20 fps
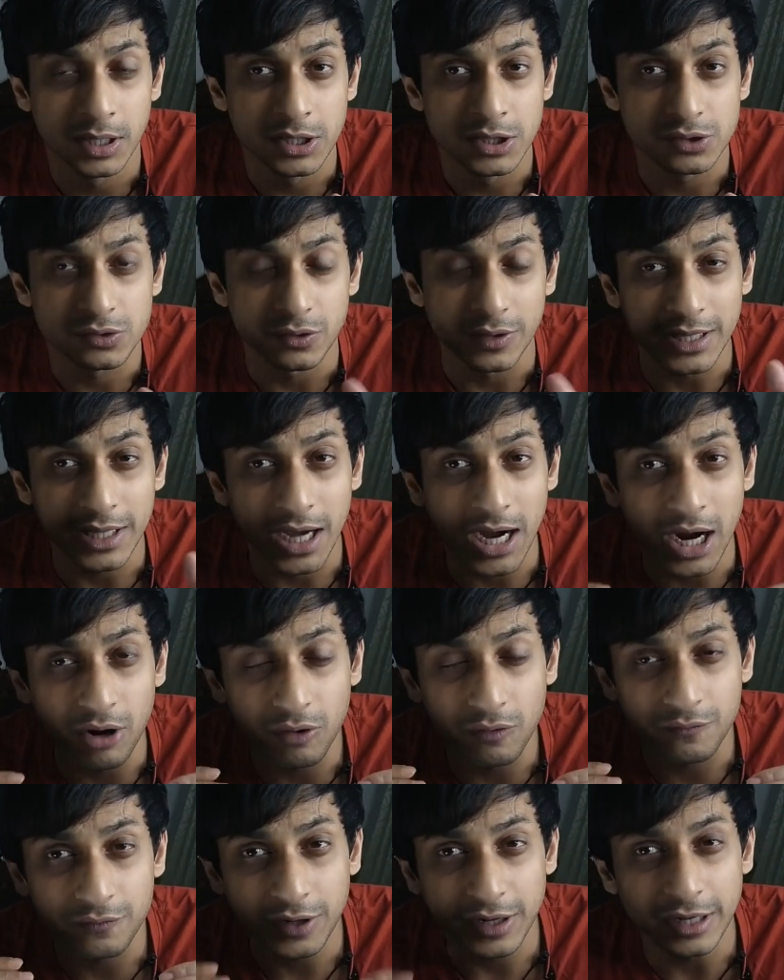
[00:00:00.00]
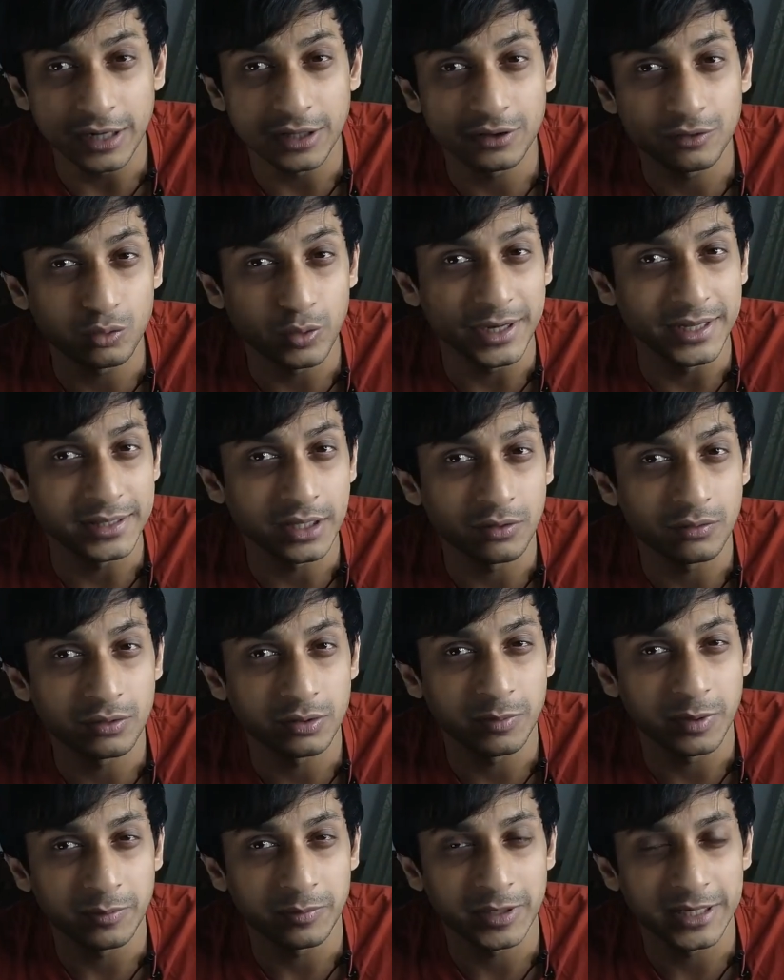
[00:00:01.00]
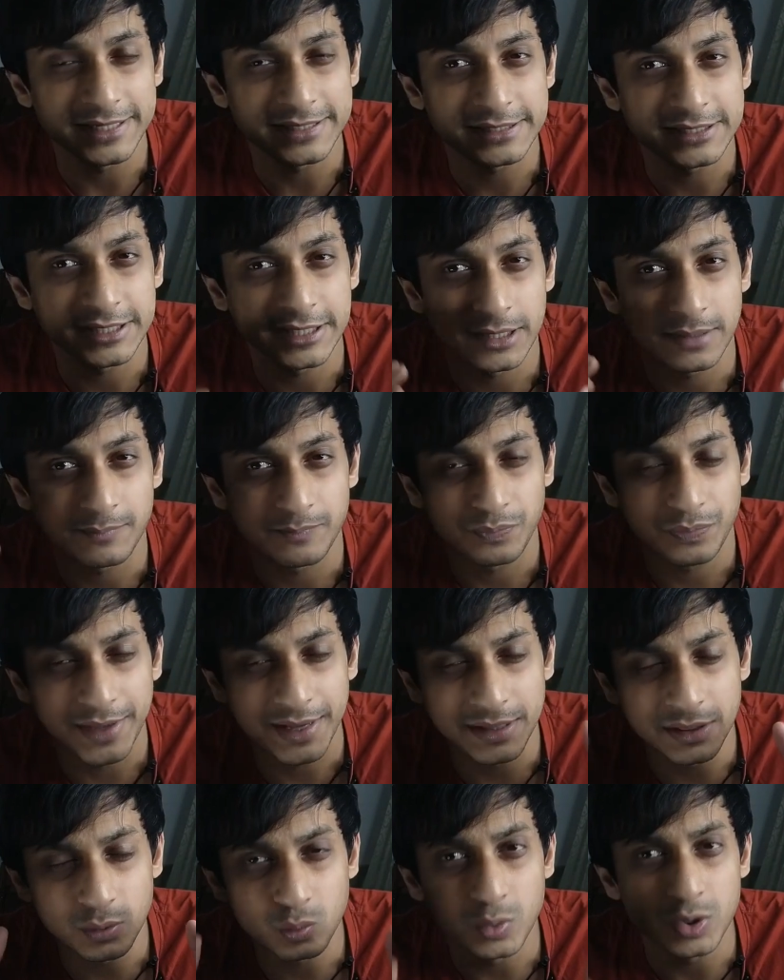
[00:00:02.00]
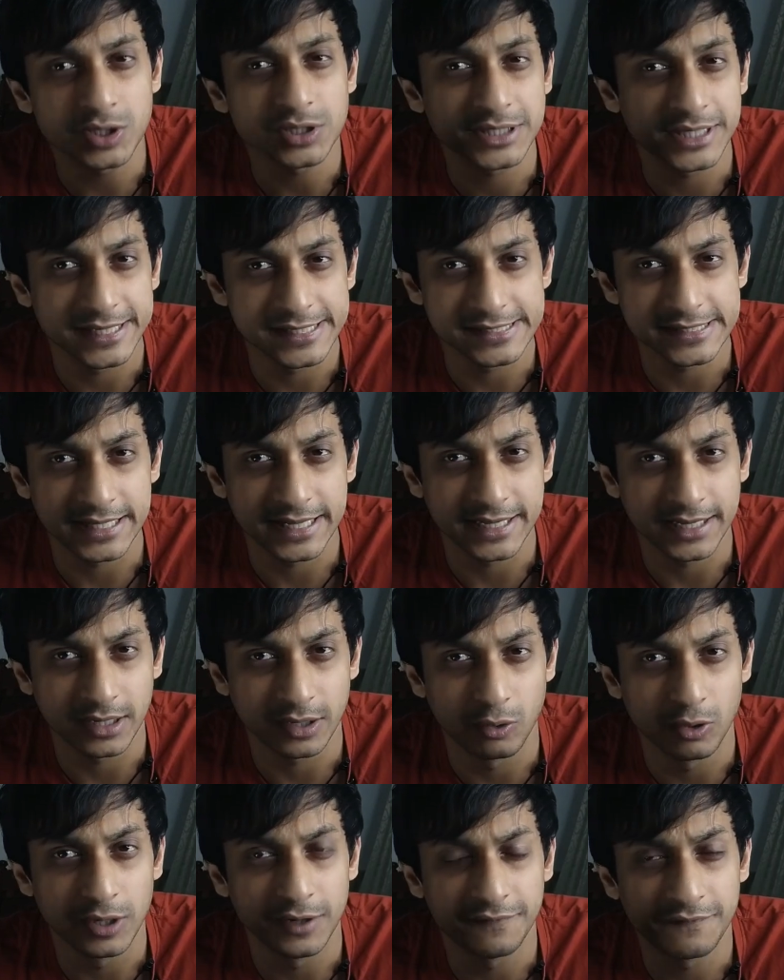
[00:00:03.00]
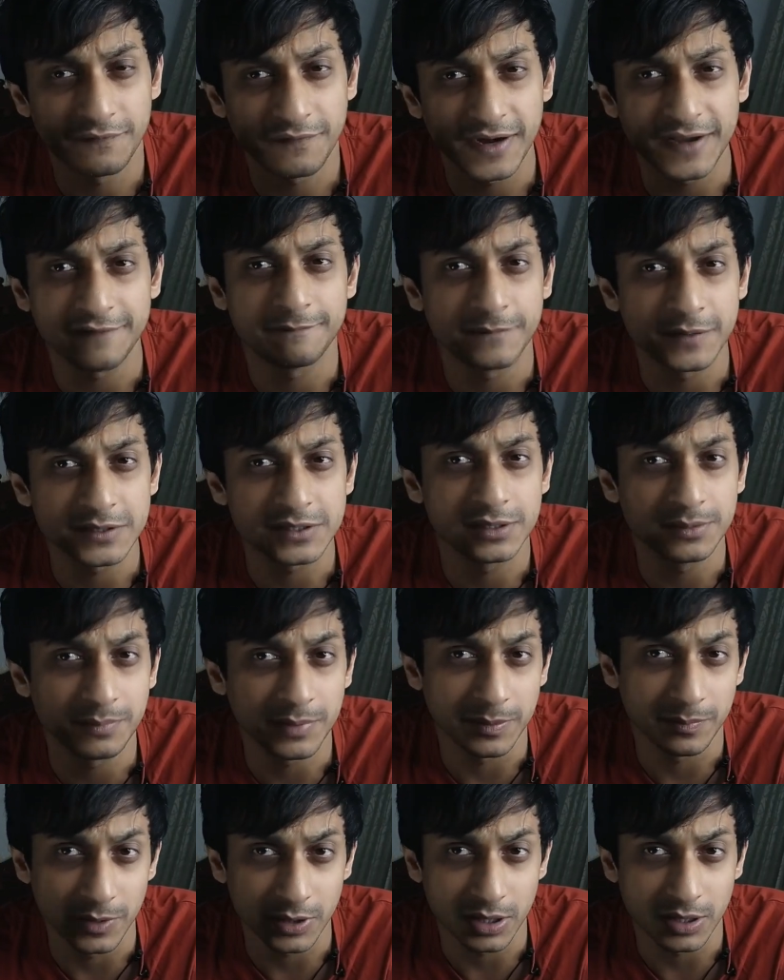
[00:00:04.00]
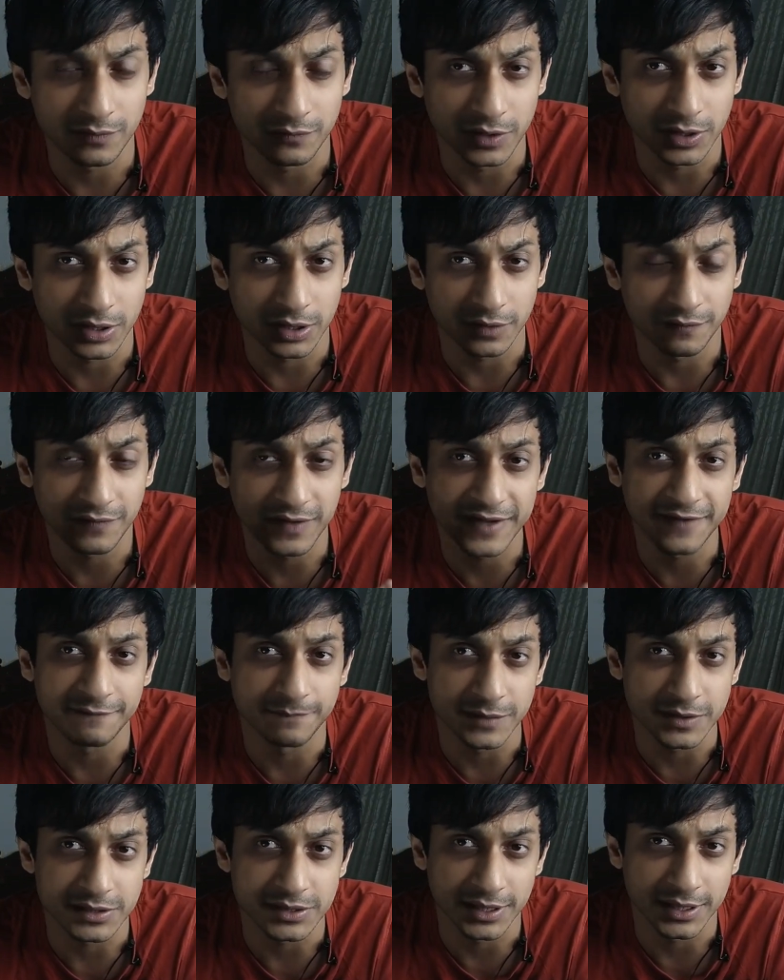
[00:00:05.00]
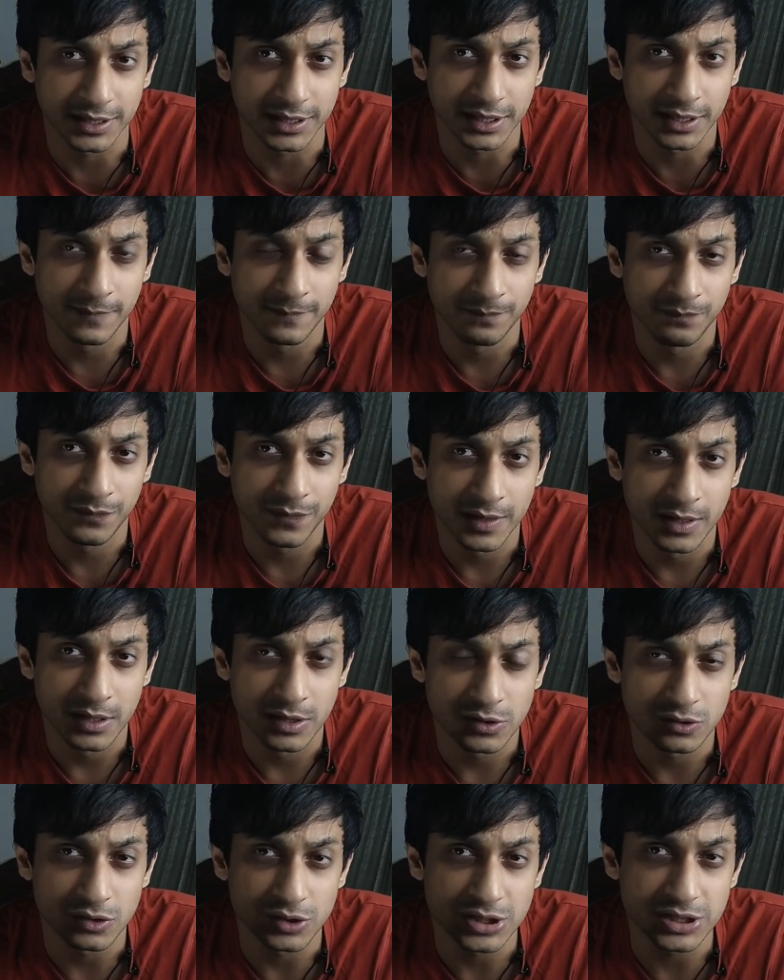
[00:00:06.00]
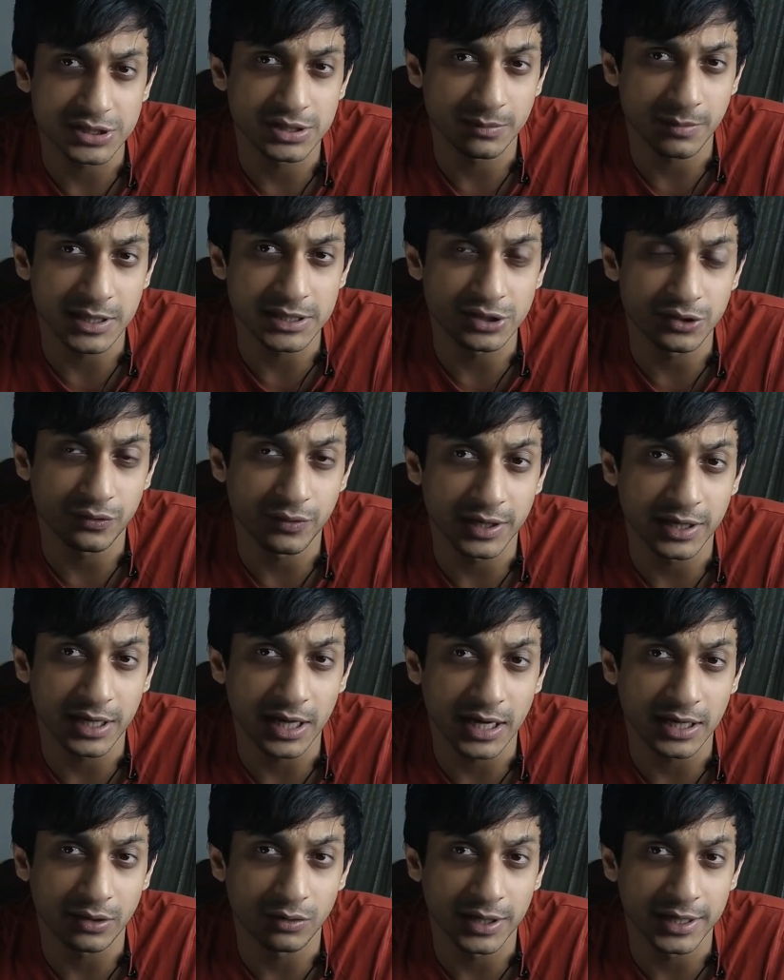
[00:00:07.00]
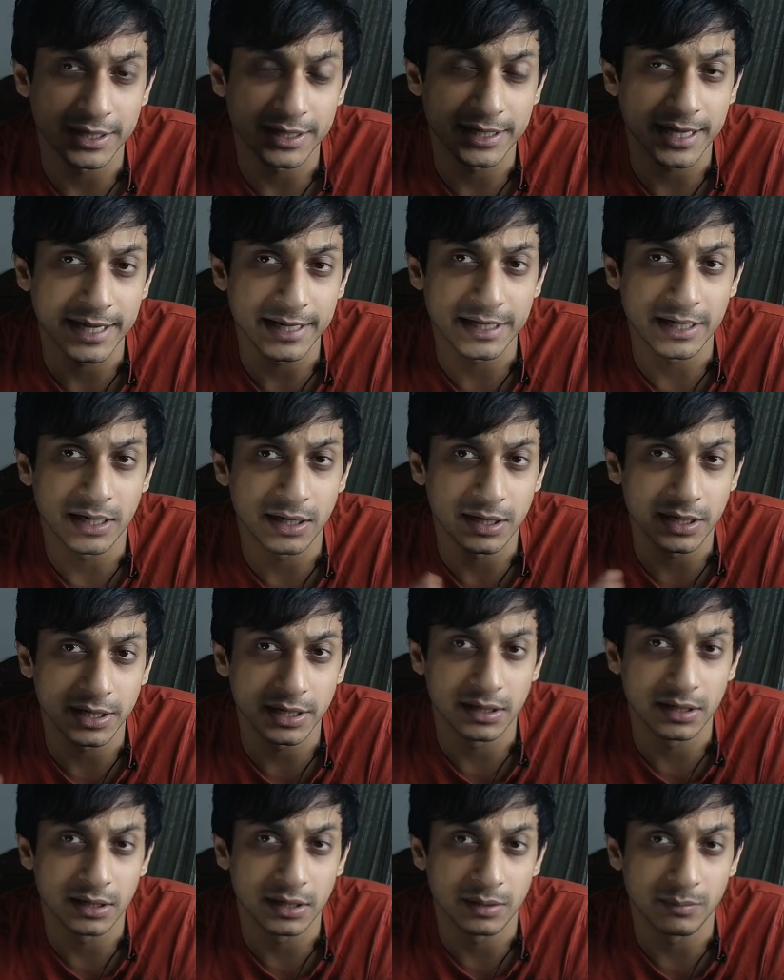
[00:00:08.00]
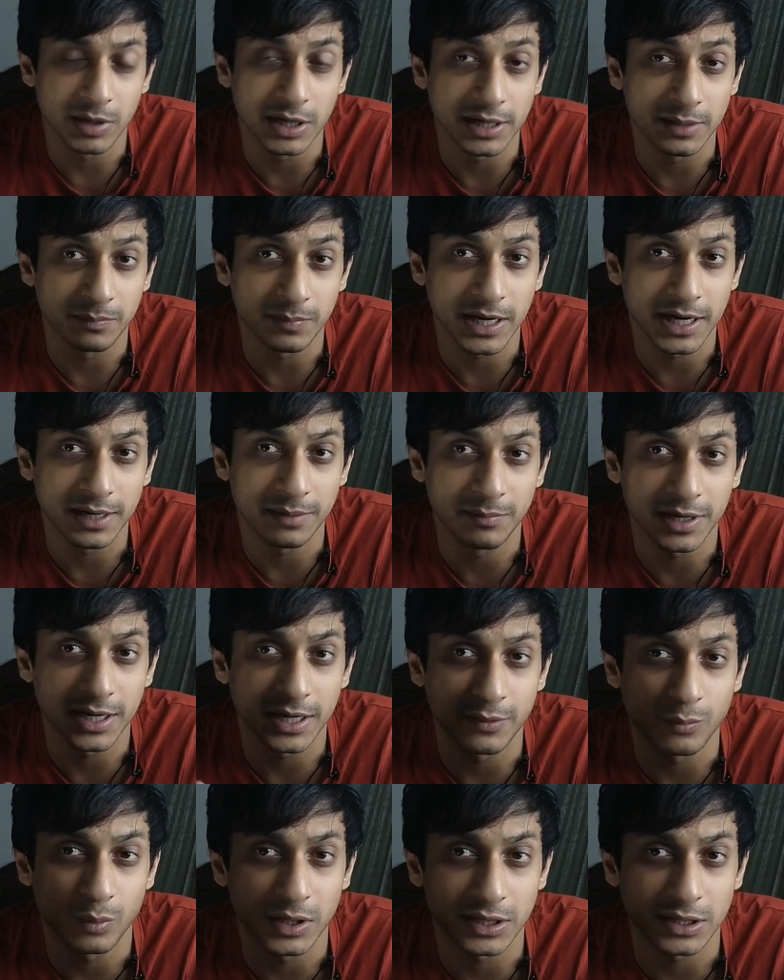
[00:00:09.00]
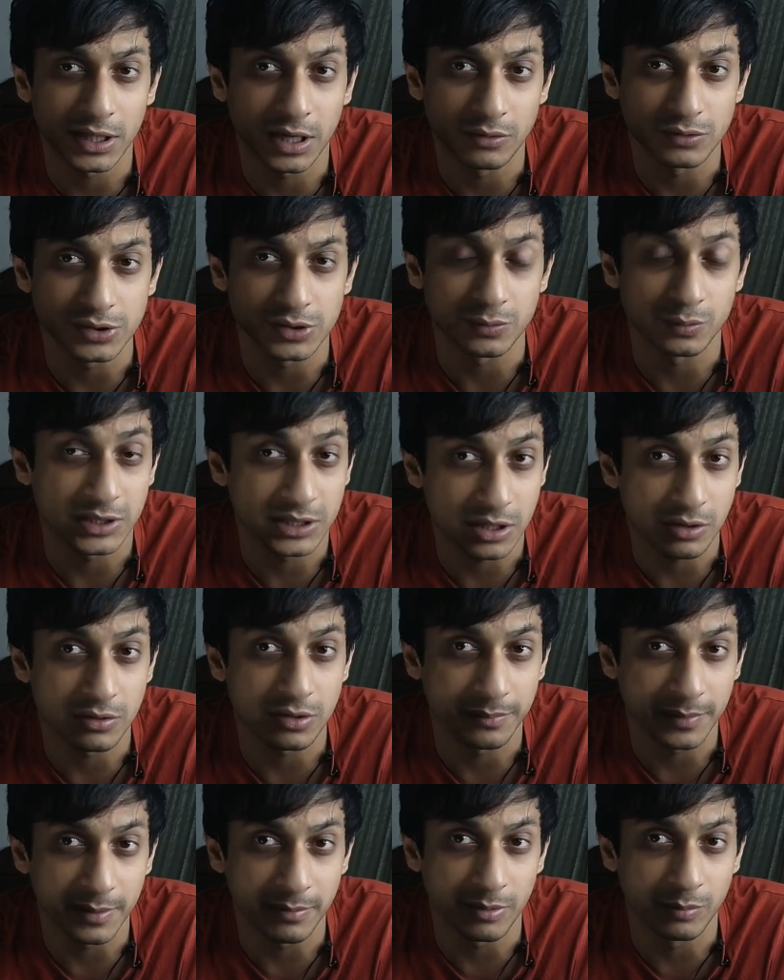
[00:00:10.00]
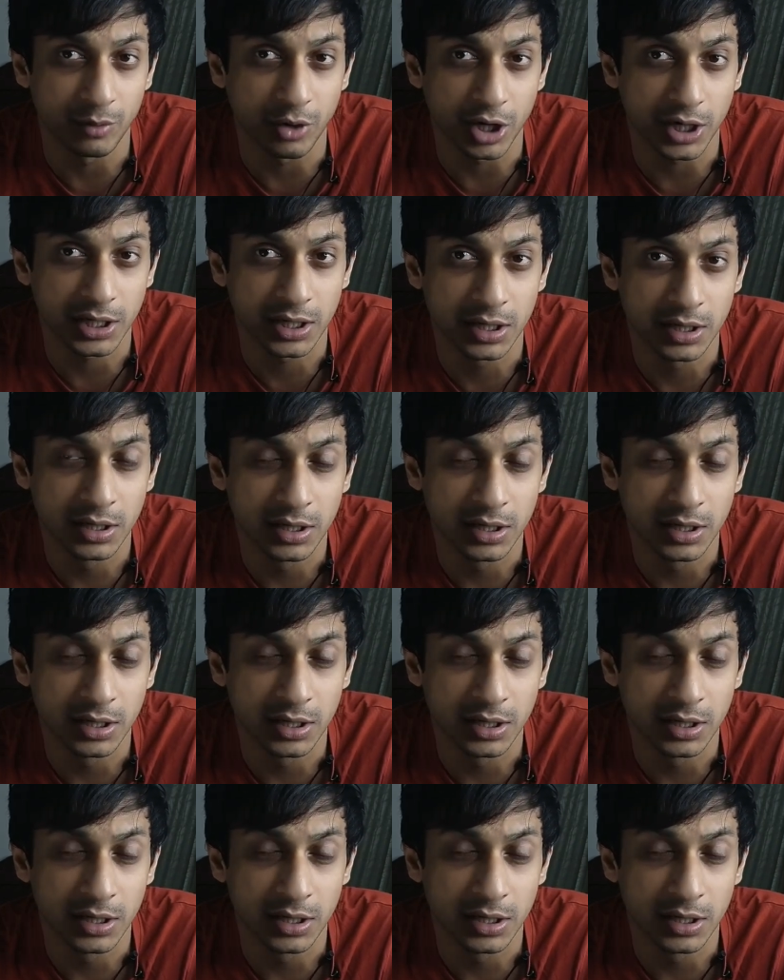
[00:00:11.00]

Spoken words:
So out of 20,000 people, let's say in the worst case, like only 5% people converted, 5%. So just imagine, you can calculate 900 multiplied by 1,000 people bought.